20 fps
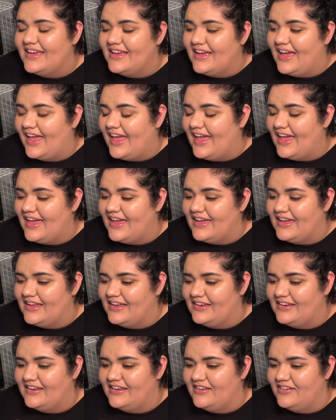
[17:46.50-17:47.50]

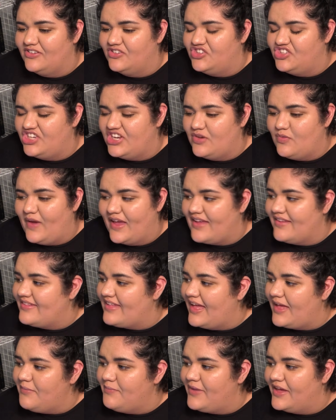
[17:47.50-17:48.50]
and she wakes
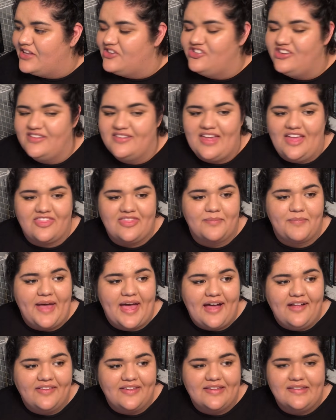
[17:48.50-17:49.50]
up and she's at the
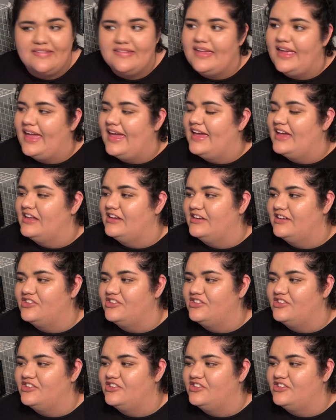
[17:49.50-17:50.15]
palace and